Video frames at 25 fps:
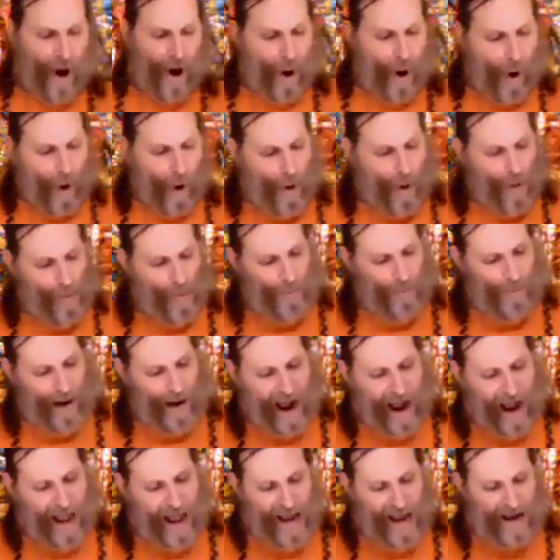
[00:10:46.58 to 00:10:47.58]
O
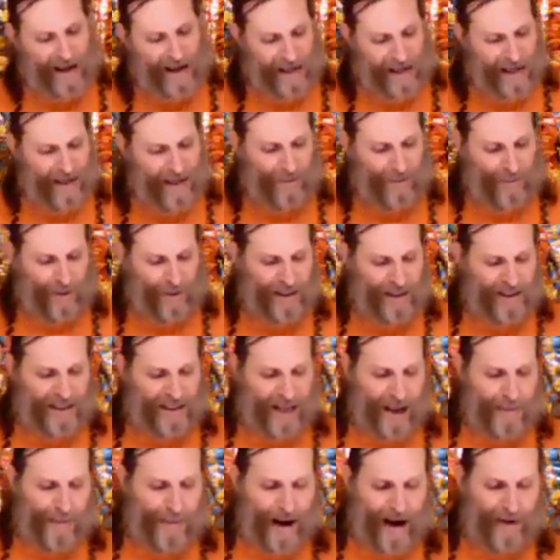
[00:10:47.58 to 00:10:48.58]
Maya, increase,
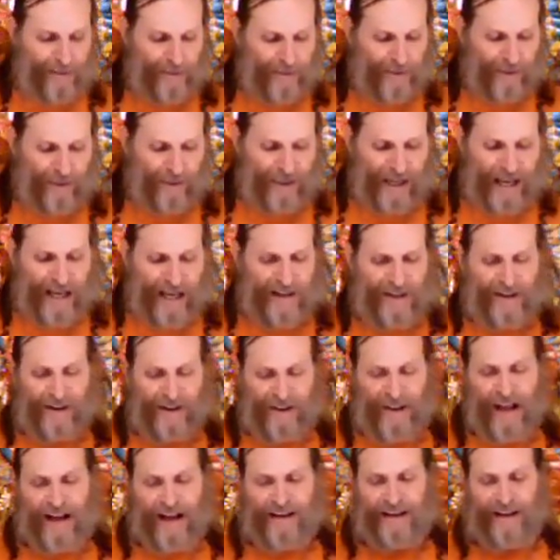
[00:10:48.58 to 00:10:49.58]
I bow to the
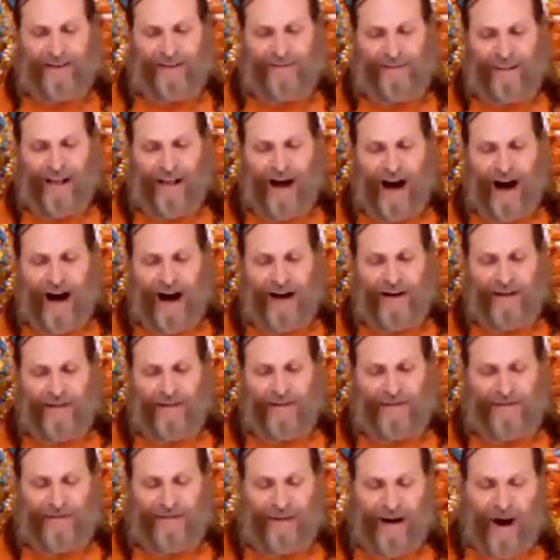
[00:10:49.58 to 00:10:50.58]
intellect of
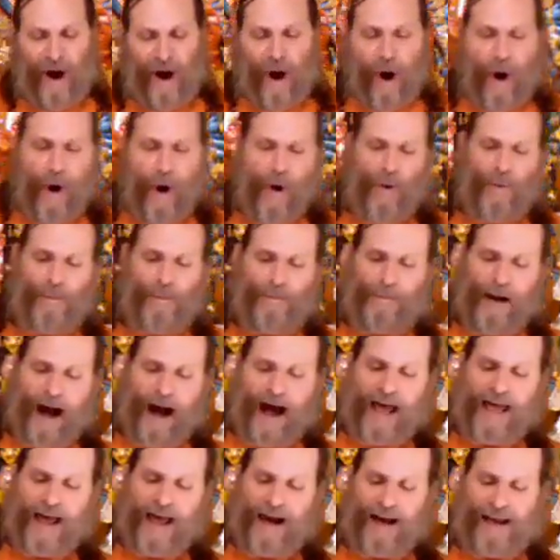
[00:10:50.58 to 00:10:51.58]
love. O
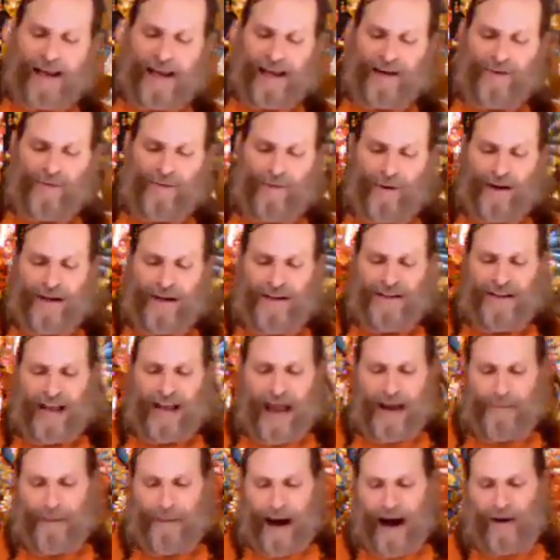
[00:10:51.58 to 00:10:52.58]
Maya, increase,
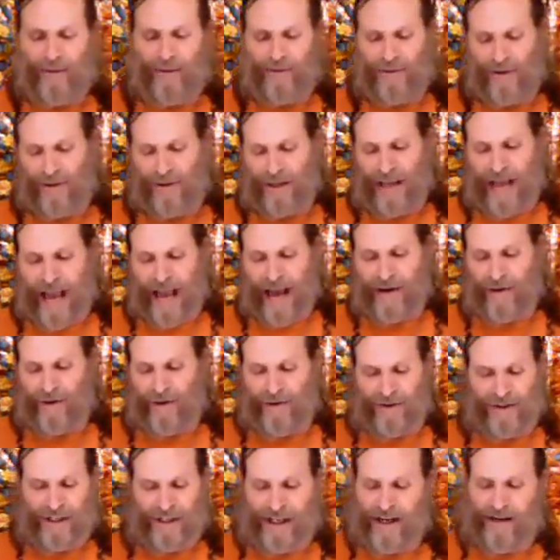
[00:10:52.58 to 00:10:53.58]
I bow to the
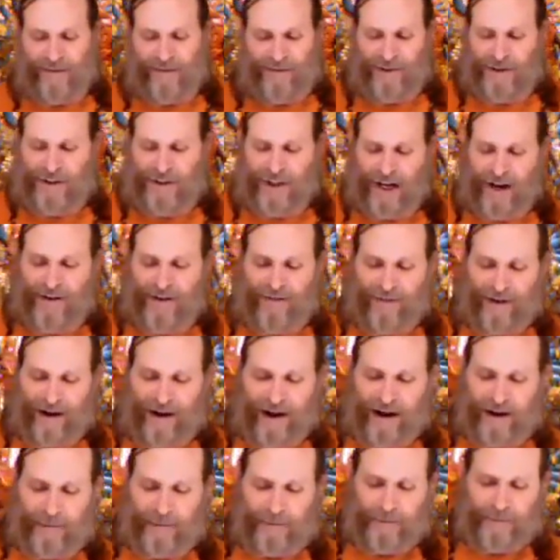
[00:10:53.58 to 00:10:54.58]
energy of
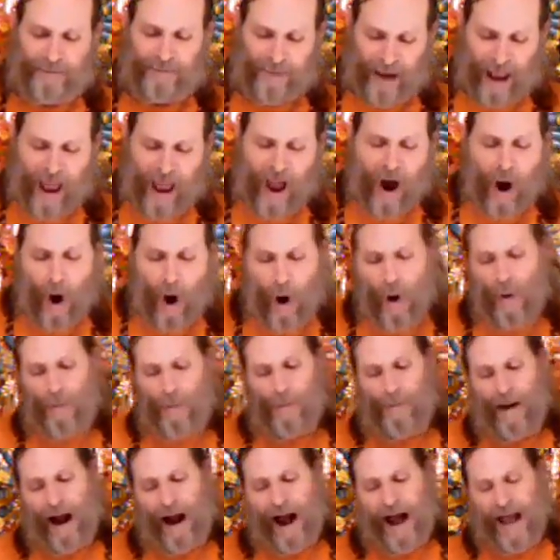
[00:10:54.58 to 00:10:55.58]
Shiva. O
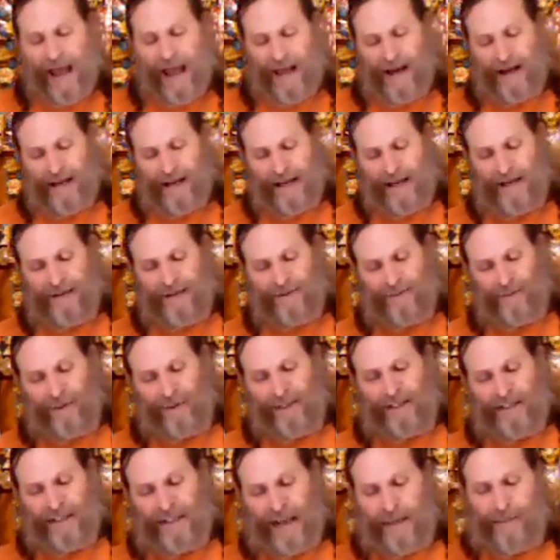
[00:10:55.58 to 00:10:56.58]
Maya,
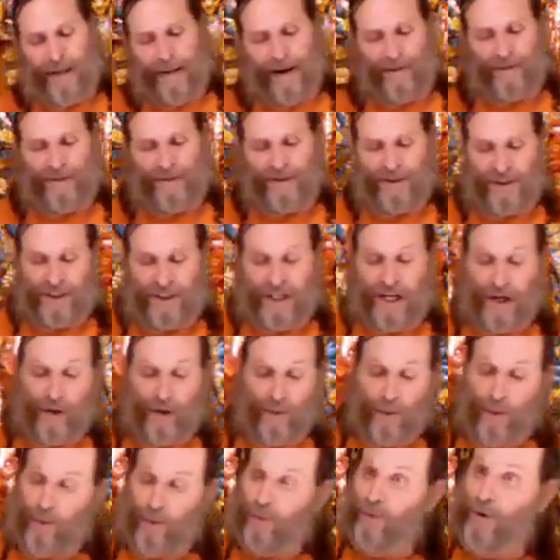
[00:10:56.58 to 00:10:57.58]
increase, I bow to she
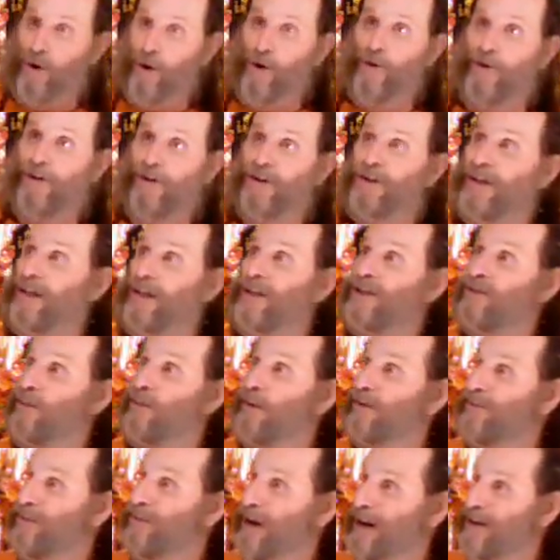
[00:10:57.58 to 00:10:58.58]
who nourishes
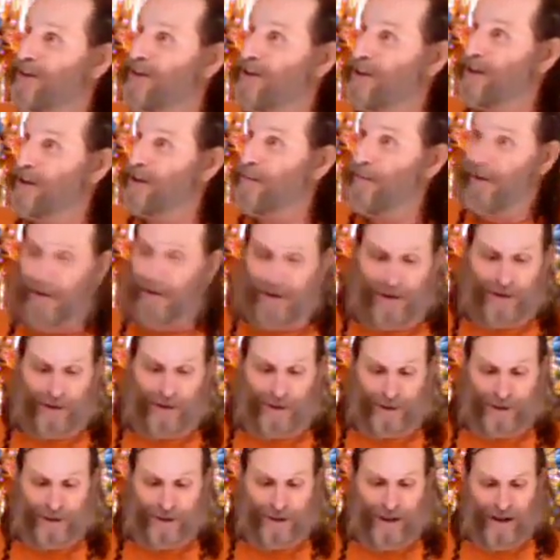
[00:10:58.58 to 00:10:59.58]
with
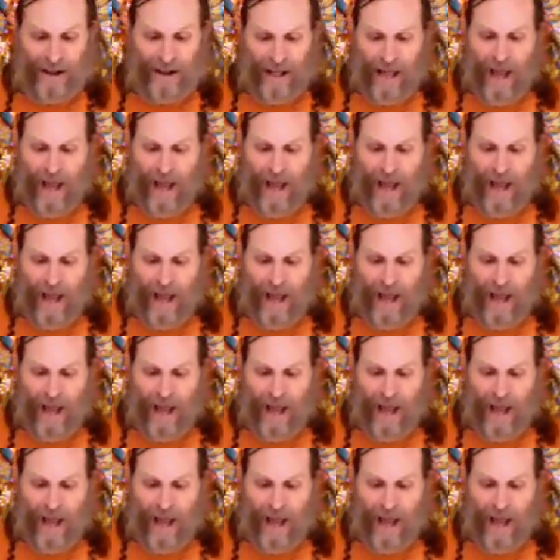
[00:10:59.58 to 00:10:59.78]
vegetables.